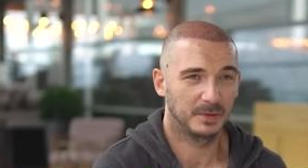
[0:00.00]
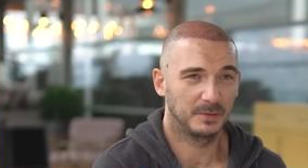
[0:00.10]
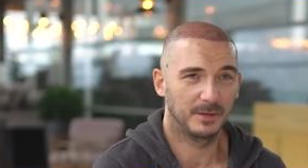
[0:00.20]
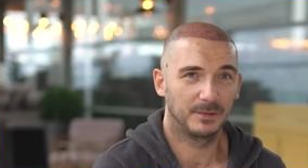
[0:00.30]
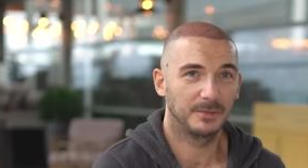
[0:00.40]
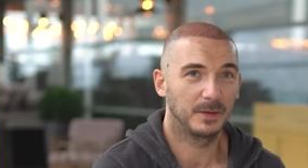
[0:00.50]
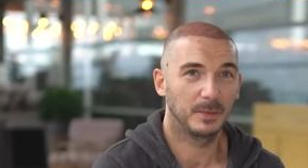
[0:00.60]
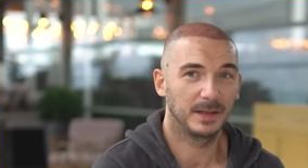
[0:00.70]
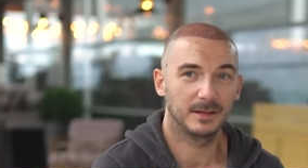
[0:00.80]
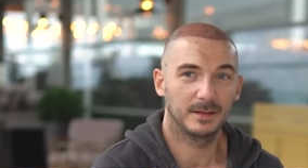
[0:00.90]
told you everything
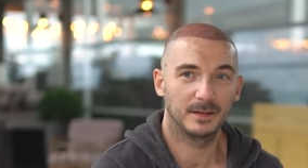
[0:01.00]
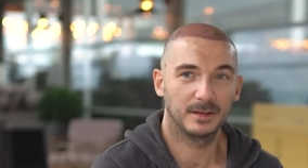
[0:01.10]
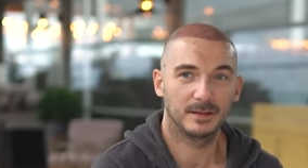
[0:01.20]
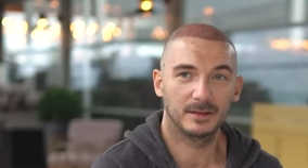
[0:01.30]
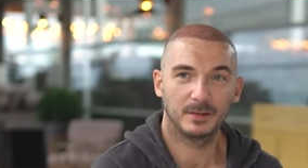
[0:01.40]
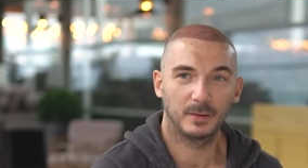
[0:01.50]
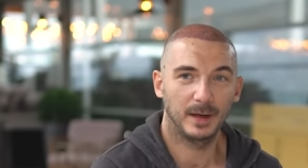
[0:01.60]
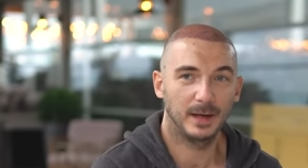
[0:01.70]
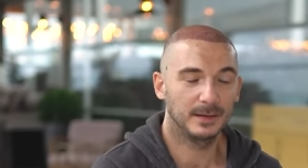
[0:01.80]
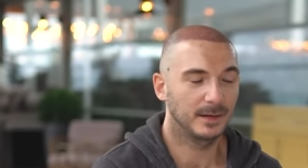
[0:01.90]
went uh,
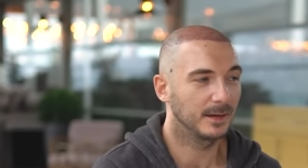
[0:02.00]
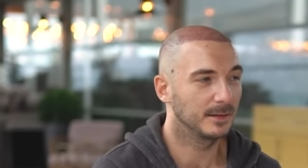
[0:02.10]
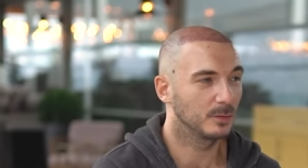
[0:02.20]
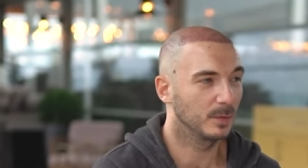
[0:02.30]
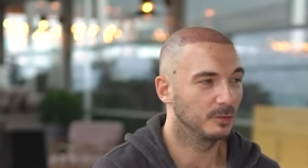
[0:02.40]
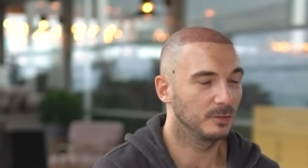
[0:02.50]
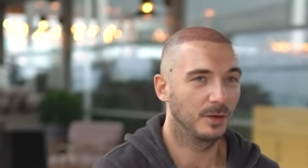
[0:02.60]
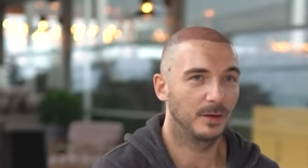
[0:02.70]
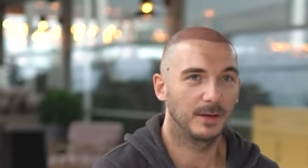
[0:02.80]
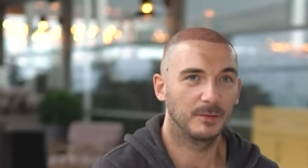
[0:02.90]
great. I had
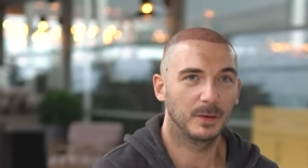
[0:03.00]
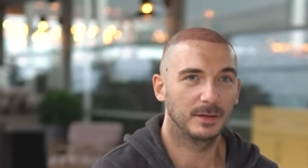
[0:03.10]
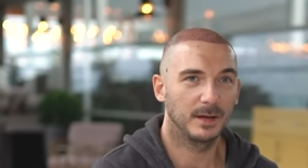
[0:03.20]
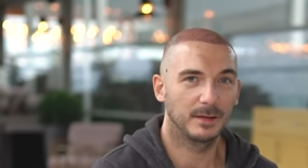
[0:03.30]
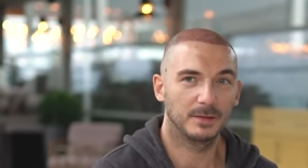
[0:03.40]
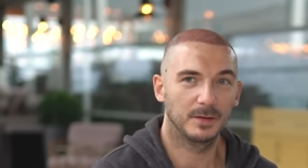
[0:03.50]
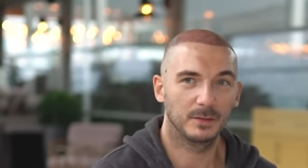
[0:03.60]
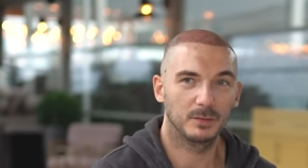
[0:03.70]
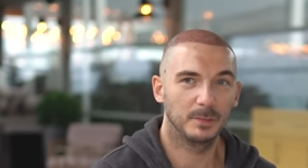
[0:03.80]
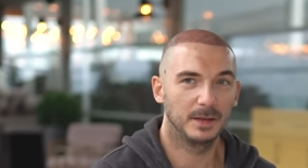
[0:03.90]
questions, everyone
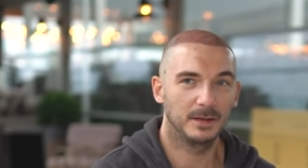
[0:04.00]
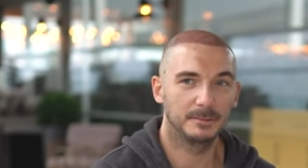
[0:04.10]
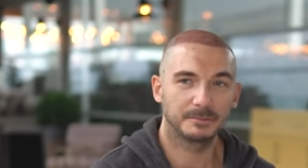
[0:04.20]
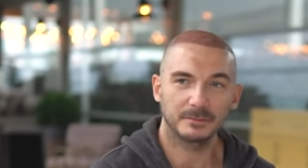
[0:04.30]
answered to me,